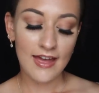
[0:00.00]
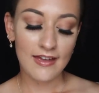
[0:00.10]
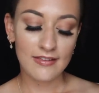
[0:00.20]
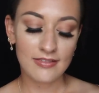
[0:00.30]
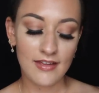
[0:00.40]

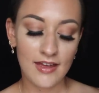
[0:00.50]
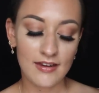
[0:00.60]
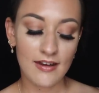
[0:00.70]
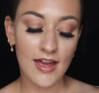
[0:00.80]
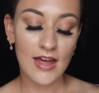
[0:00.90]
And
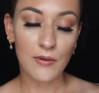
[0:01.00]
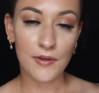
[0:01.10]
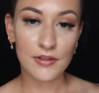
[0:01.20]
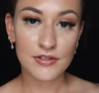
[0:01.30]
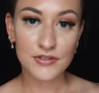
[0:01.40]
then
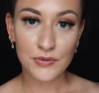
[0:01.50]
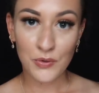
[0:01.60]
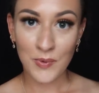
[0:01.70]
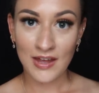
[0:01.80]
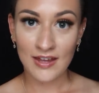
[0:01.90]
our
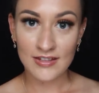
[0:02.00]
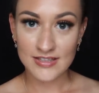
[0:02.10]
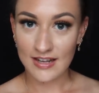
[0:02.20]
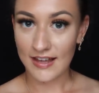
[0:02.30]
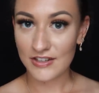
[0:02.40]
sorbet
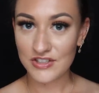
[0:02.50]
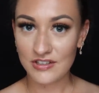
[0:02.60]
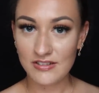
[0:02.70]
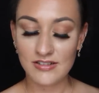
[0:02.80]
selection